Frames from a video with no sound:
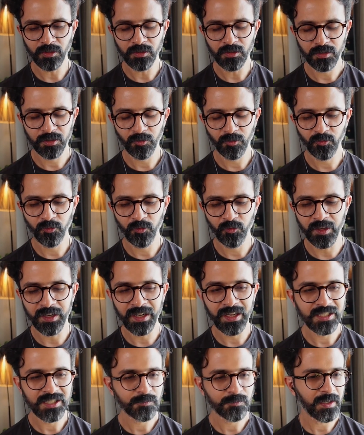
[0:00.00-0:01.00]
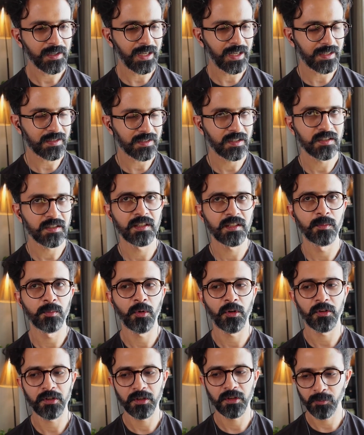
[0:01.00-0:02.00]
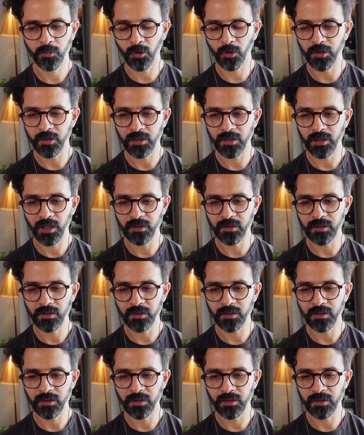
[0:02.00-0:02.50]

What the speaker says: The fun aspect actually is an important point. Right?